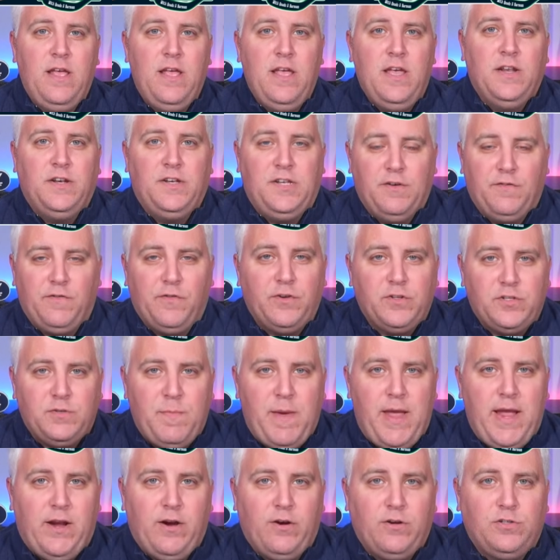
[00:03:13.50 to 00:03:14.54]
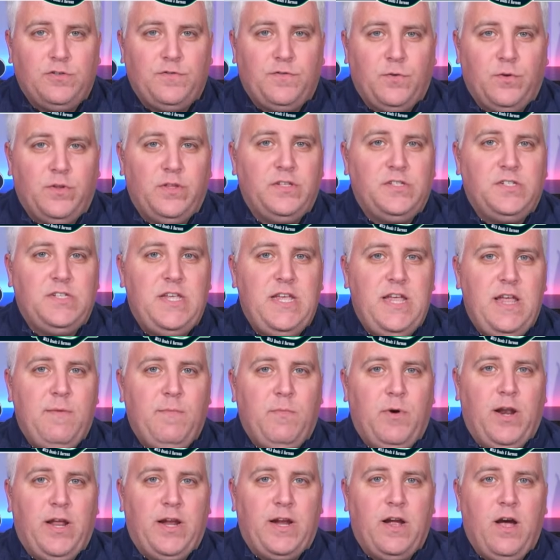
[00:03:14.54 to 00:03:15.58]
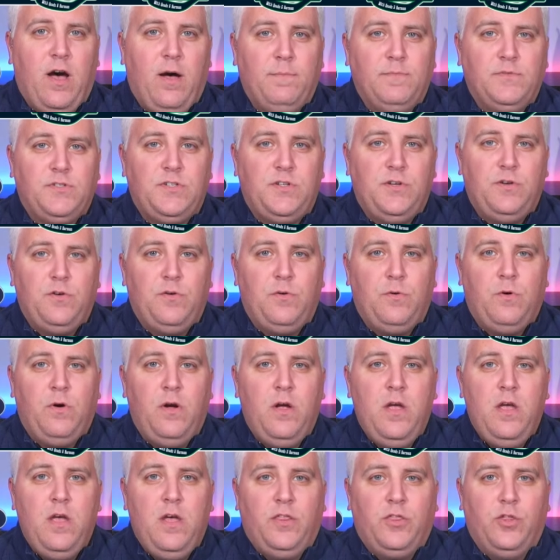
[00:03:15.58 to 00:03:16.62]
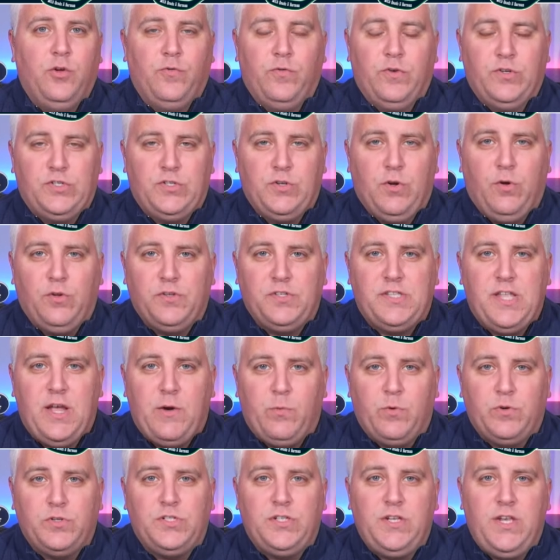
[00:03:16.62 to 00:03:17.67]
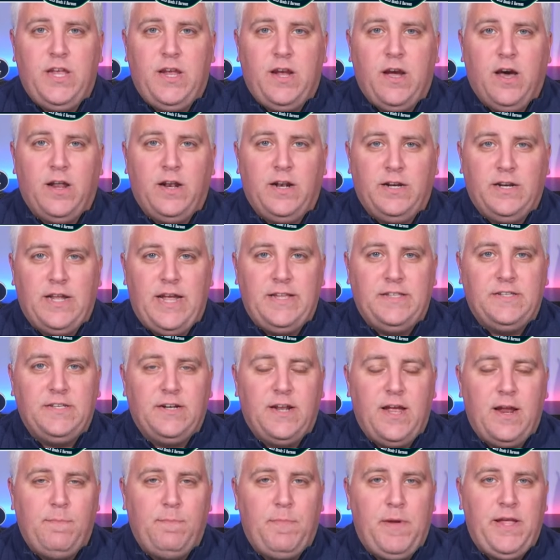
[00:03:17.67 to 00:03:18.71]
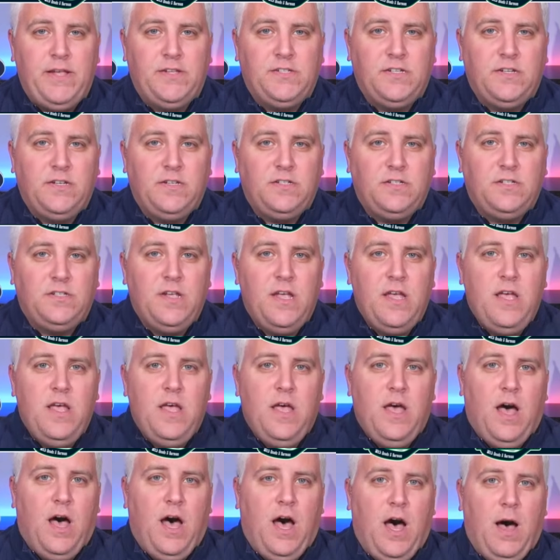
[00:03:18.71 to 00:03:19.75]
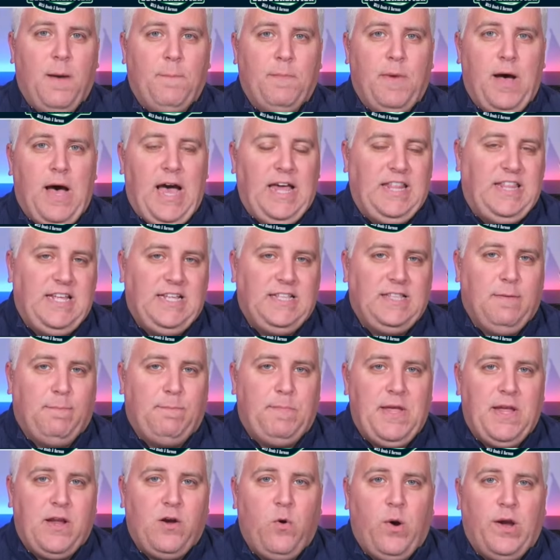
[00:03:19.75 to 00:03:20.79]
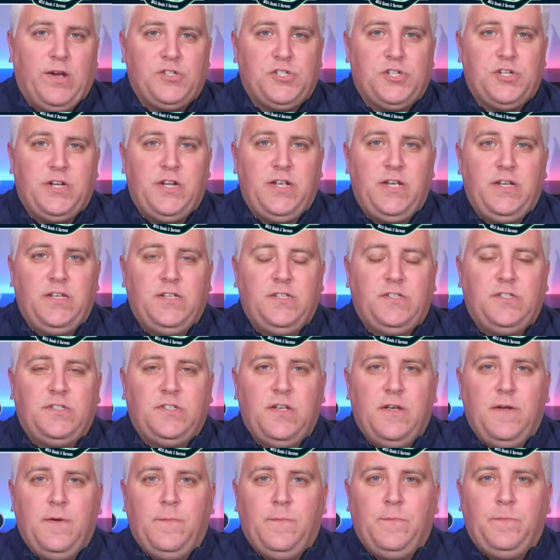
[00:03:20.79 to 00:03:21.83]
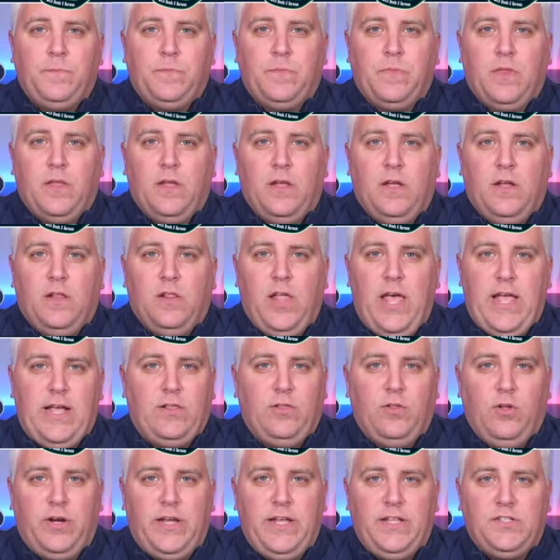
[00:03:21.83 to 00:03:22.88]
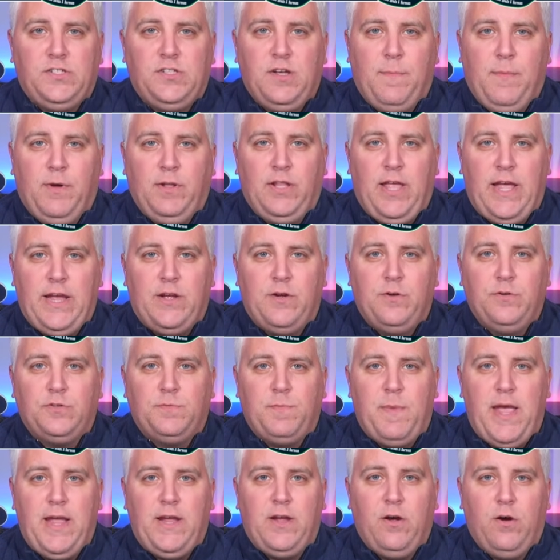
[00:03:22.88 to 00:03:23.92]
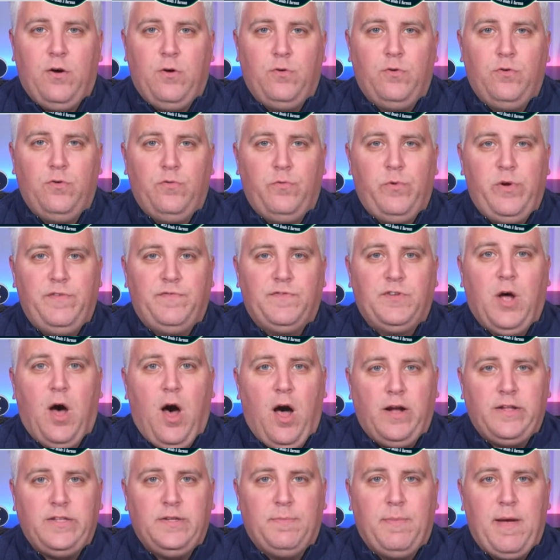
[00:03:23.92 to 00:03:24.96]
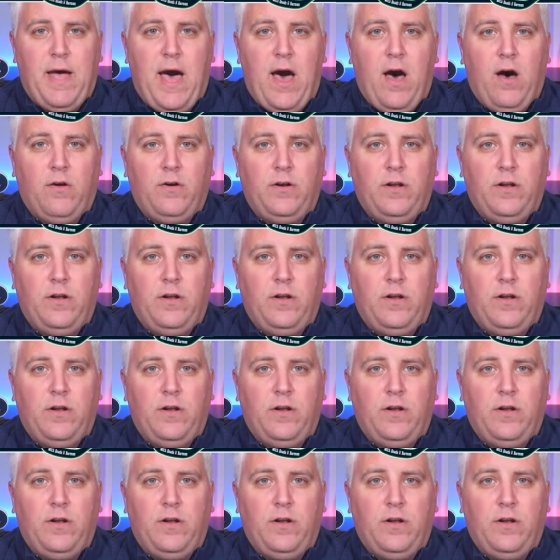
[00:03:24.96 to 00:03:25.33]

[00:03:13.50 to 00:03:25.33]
difference makers for this team when it comes to the results that we're seeing on a night-to-night basis. I think the big question is, look at someone like Kuzmenko, who we've talked about.